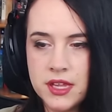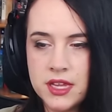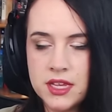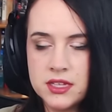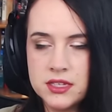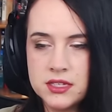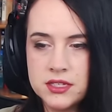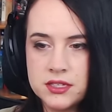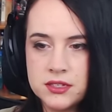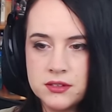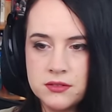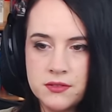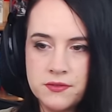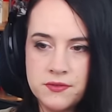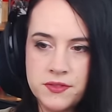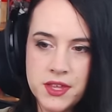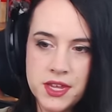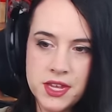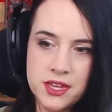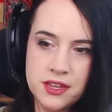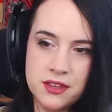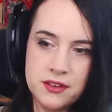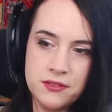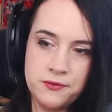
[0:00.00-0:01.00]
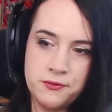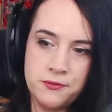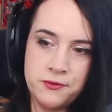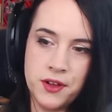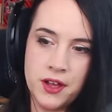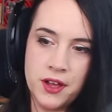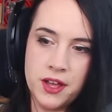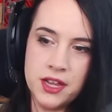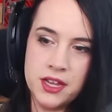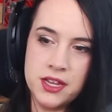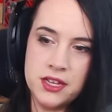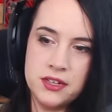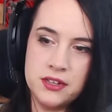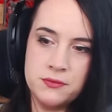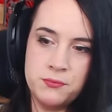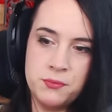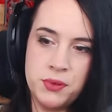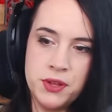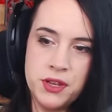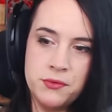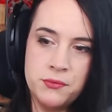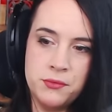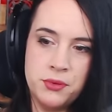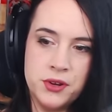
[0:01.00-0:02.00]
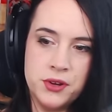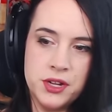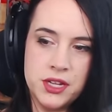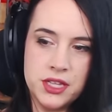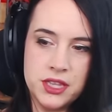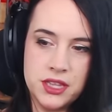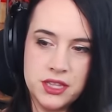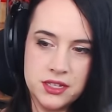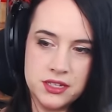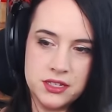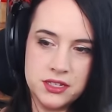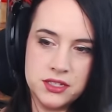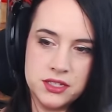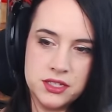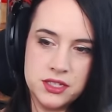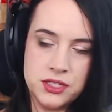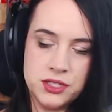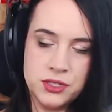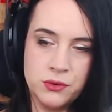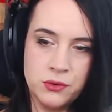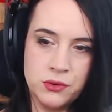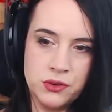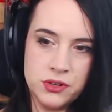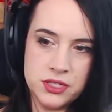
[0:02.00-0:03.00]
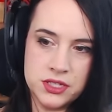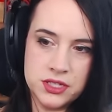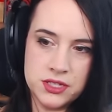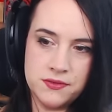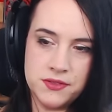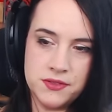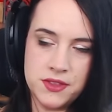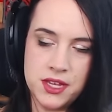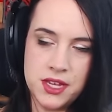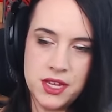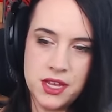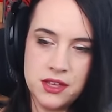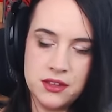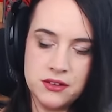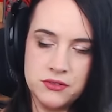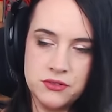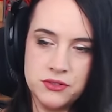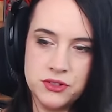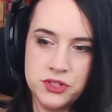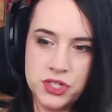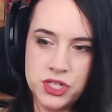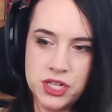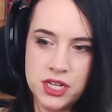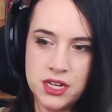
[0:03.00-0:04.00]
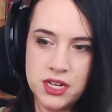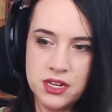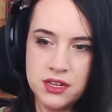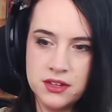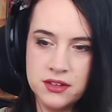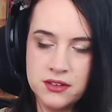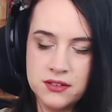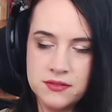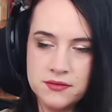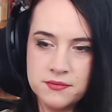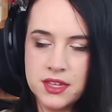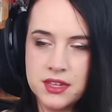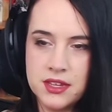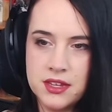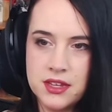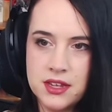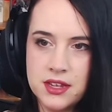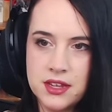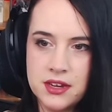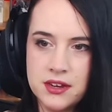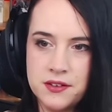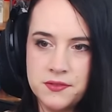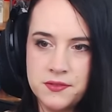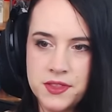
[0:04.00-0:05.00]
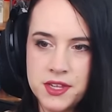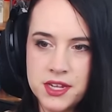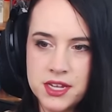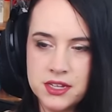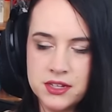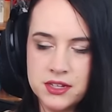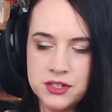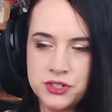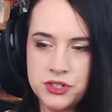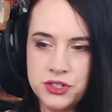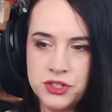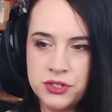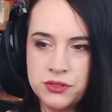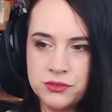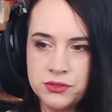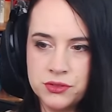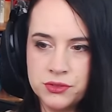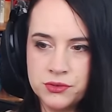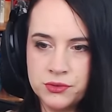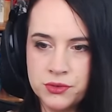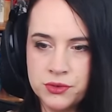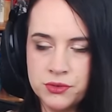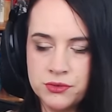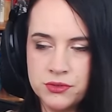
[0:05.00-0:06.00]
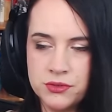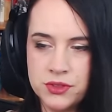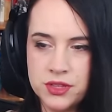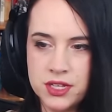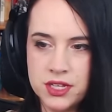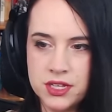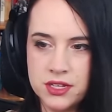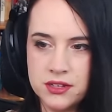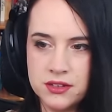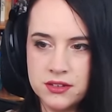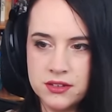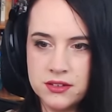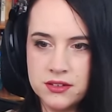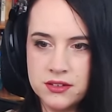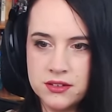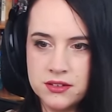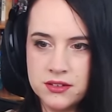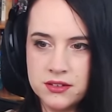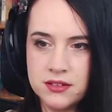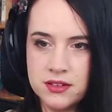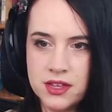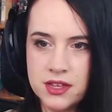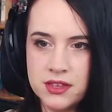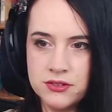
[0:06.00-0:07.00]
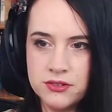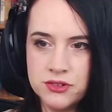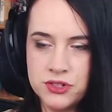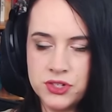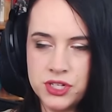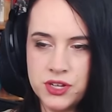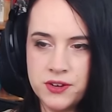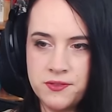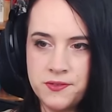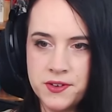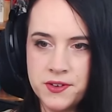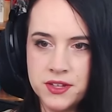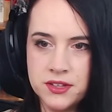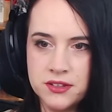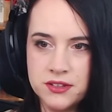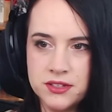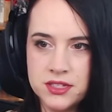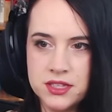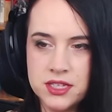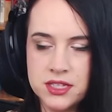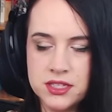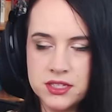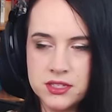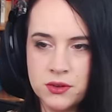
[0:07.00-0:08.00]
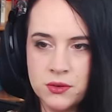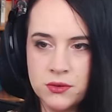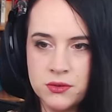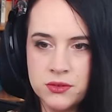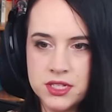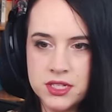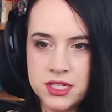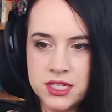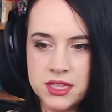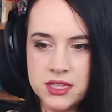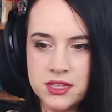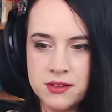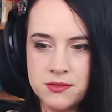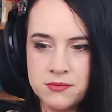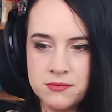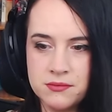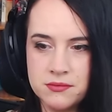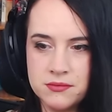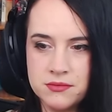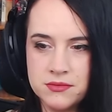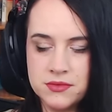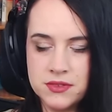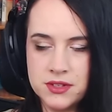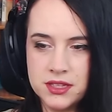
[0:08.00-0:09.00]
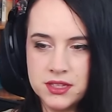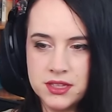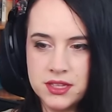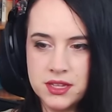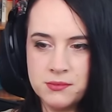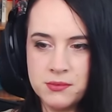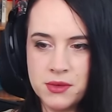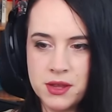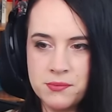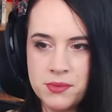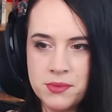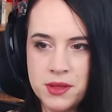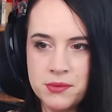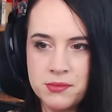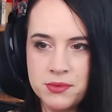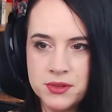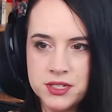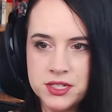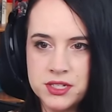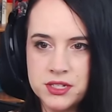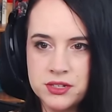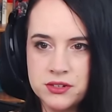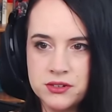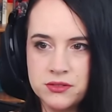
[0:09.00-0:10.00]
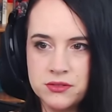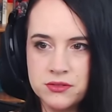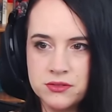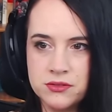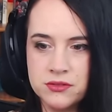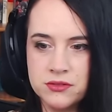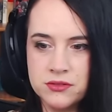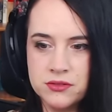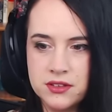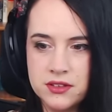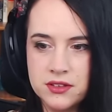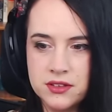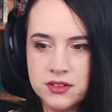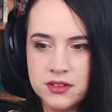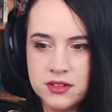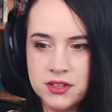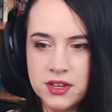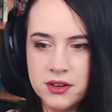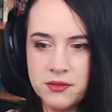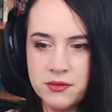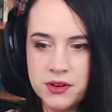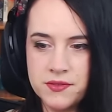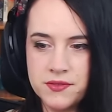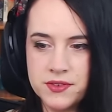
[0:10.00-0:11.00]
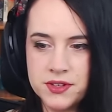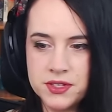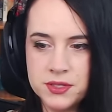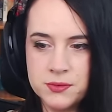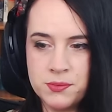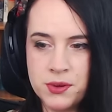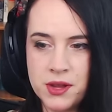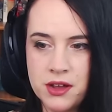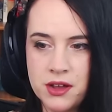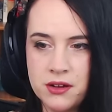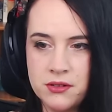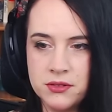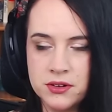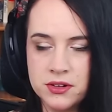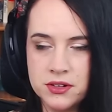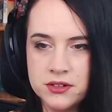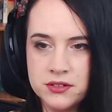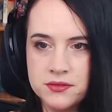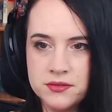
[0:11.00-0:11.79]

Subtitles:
So if they can pinpoint the source of the energy, and if they can shoot through the energy field that's holding them, they might be able to get rid of his power.